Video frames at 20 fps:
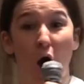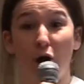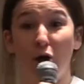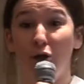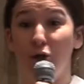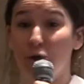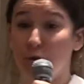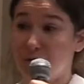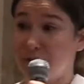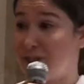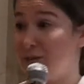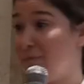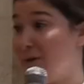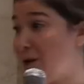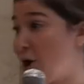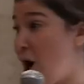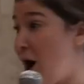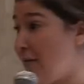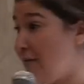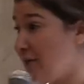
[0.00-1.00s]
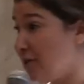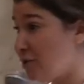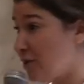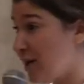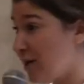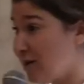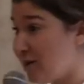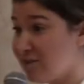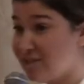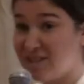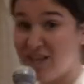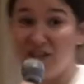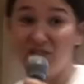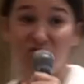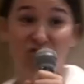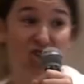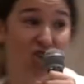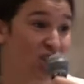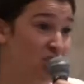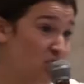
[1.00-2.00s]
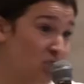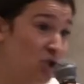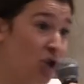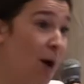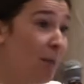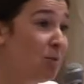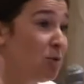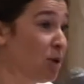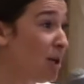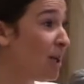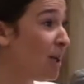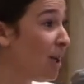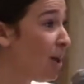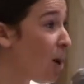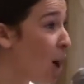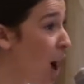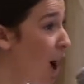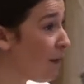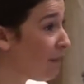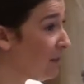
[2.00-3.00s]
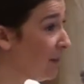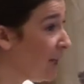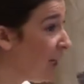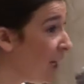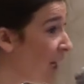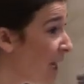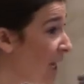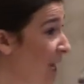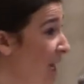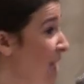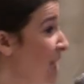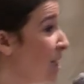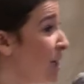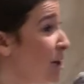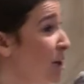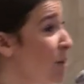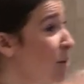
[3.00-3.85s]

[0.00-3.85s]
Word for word: are used to be coffee drinkers? They just stopped drinking coffee. You